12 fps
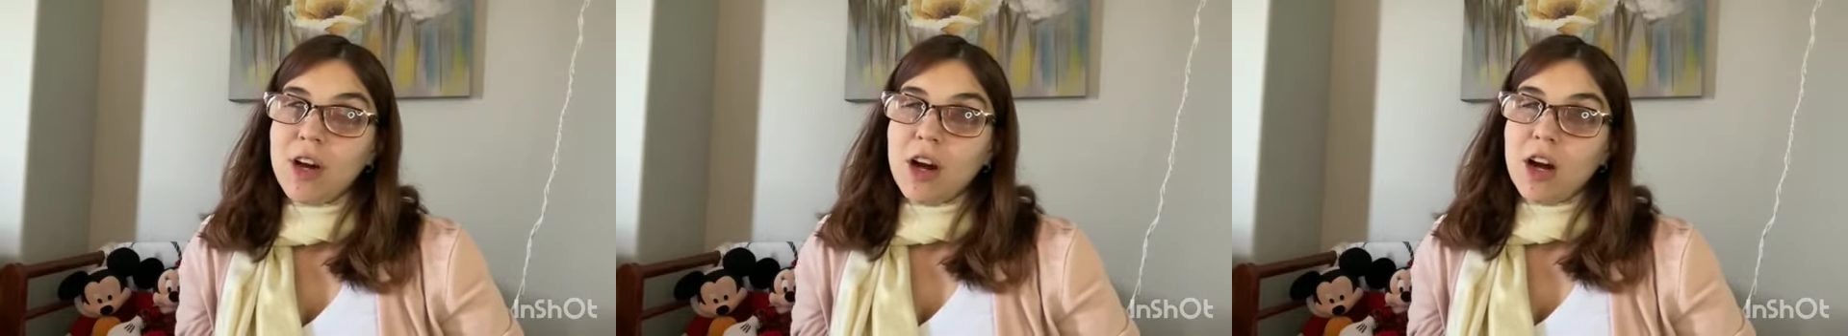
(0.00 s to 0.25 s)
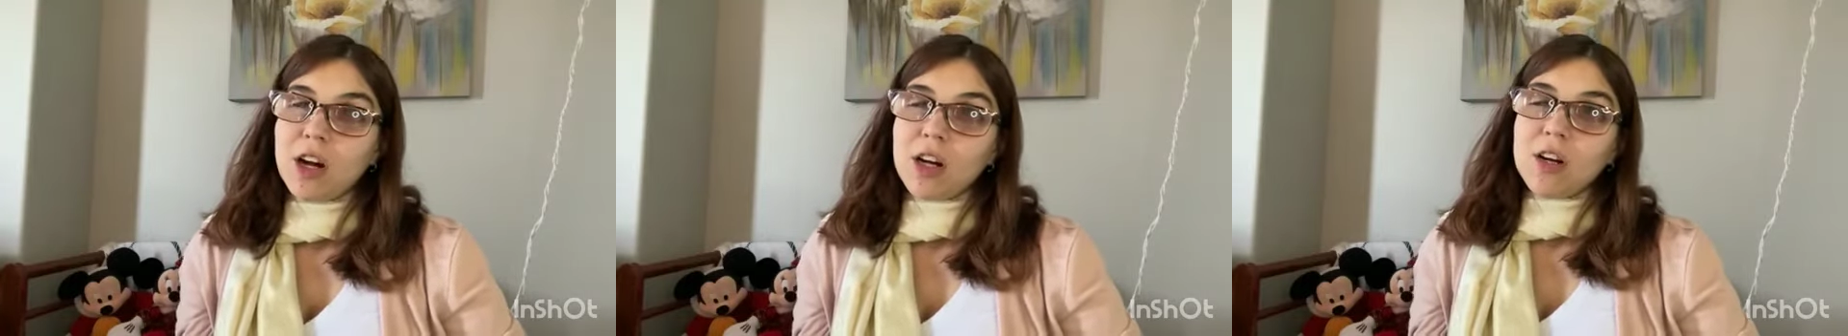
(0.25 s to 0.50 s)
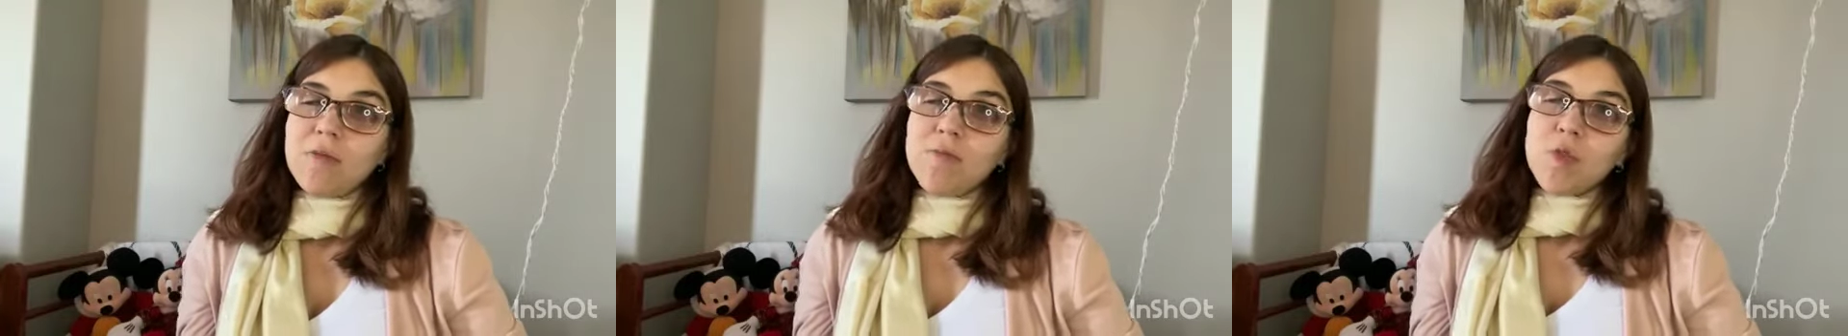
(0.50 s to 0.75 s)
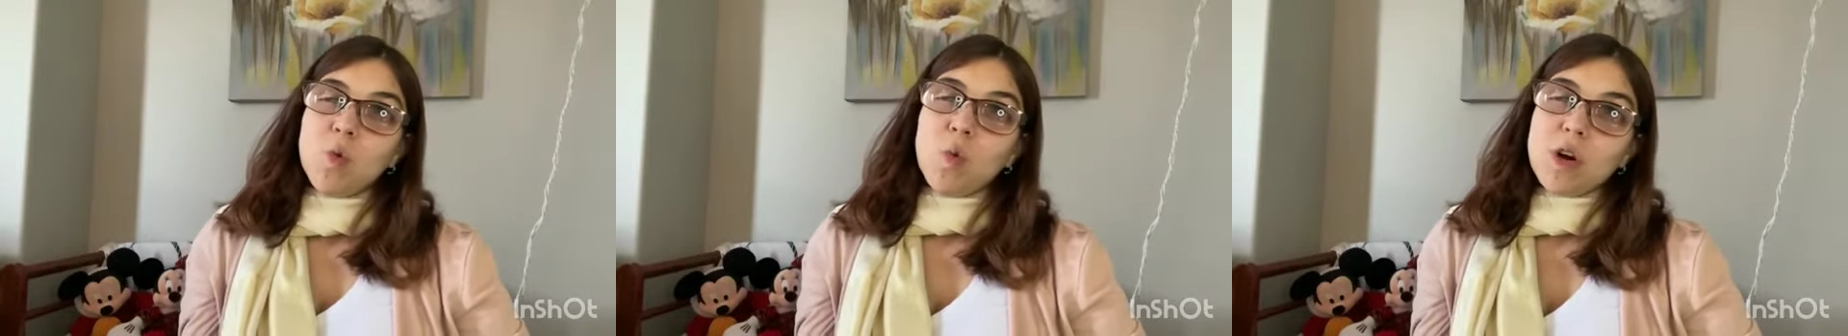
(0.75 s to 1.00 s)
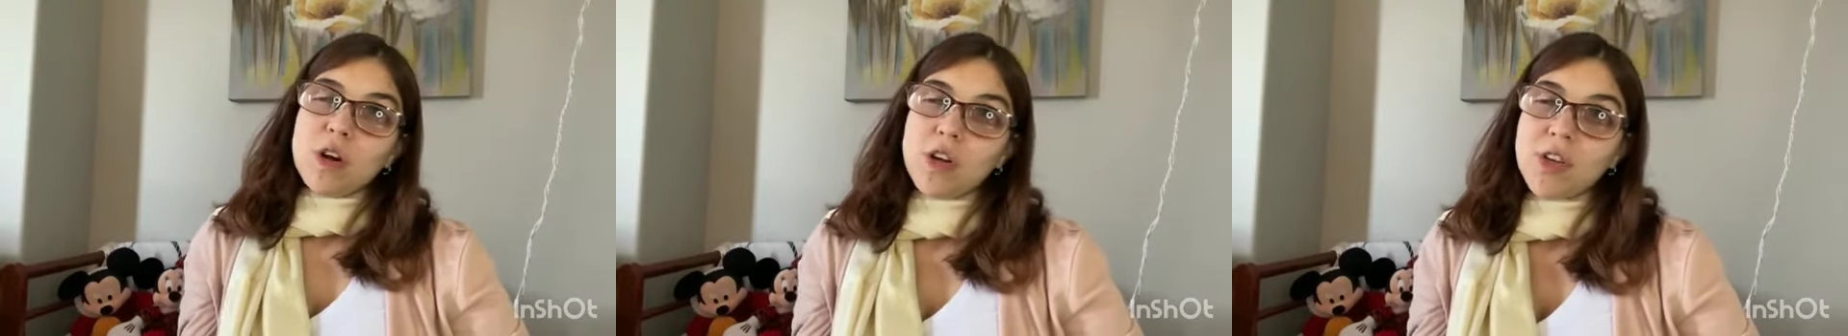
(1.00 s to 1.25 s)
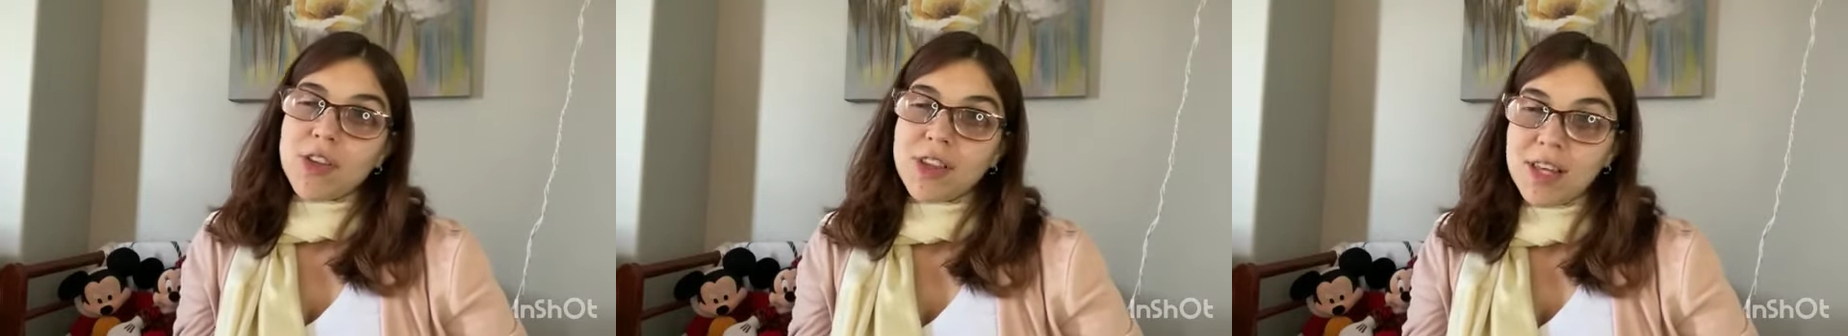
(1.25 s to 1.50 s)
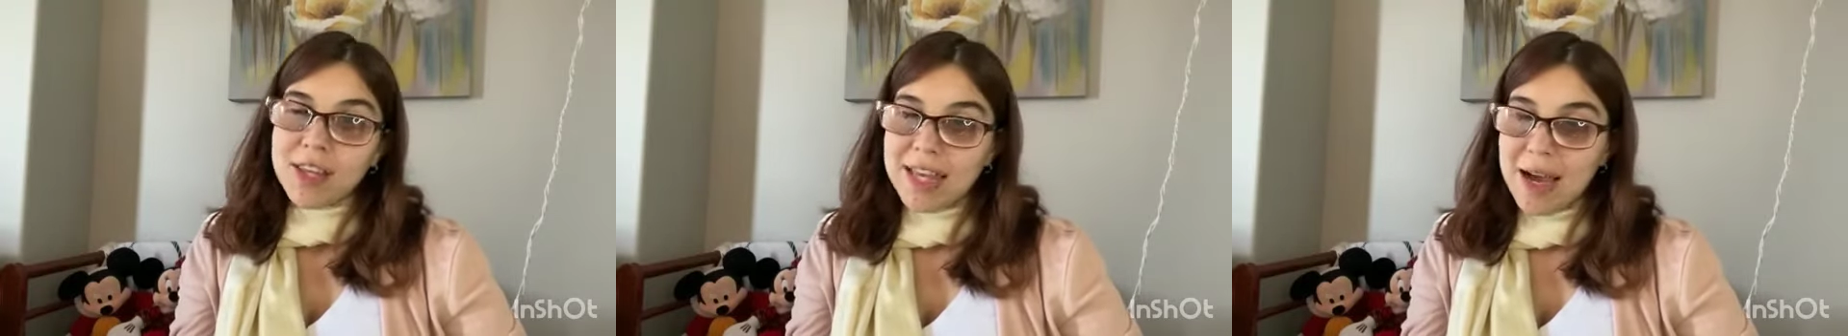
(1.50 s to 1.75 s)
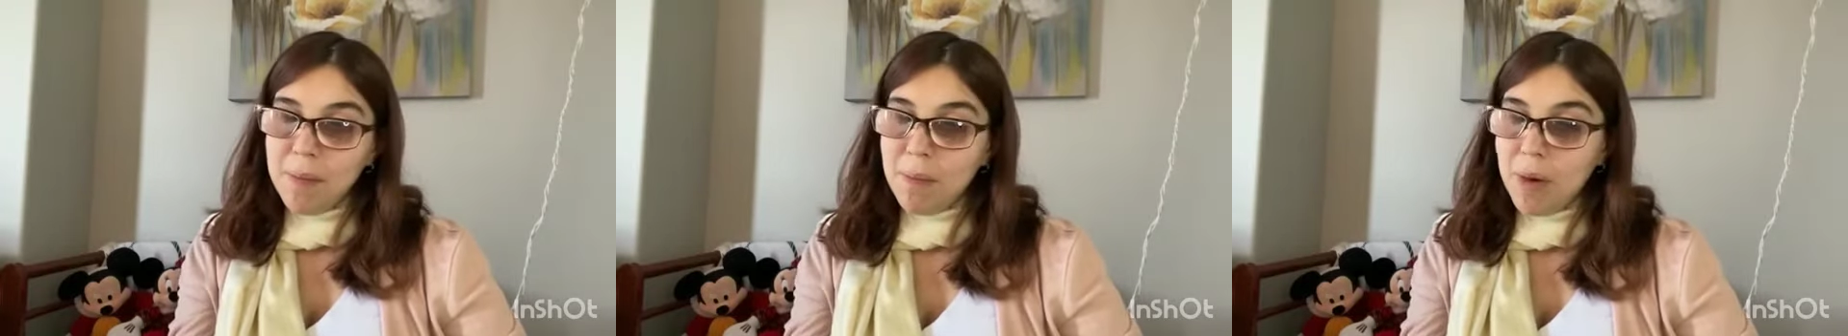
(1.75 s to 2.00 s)
are words
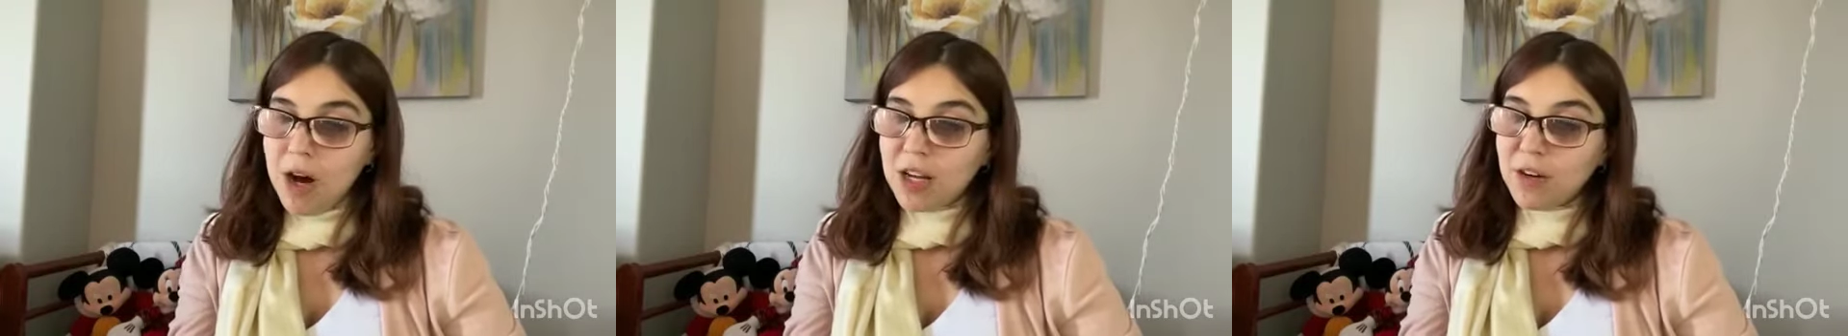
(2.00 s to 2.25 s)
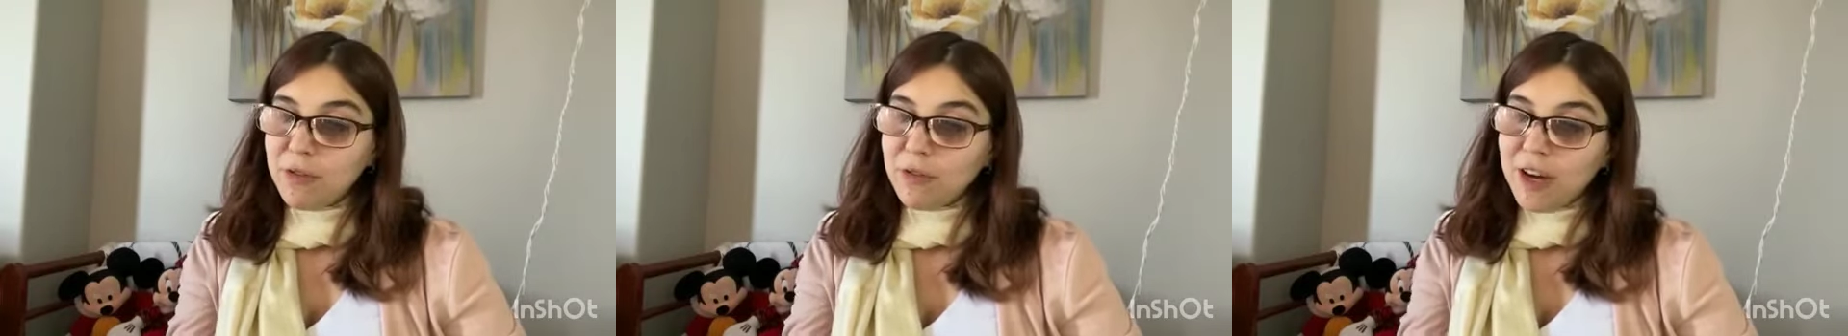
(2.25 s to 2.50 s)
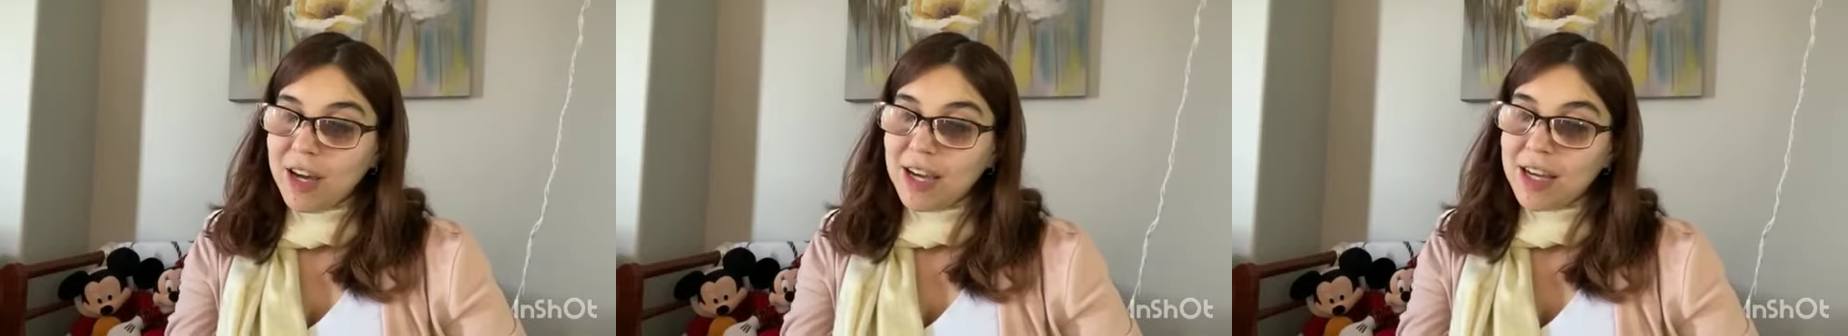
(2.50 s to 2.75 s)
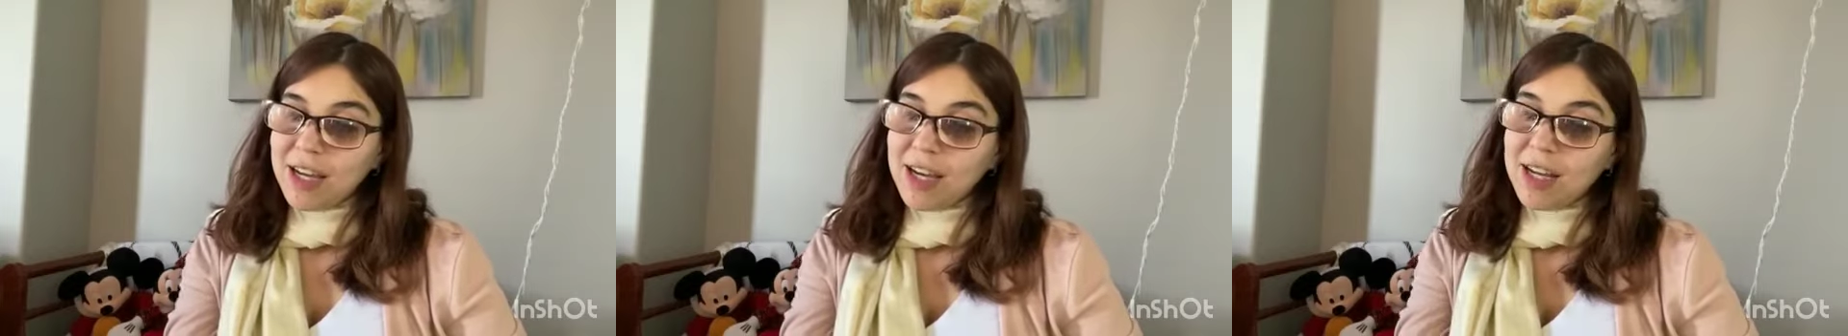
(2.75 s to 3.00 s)
that modify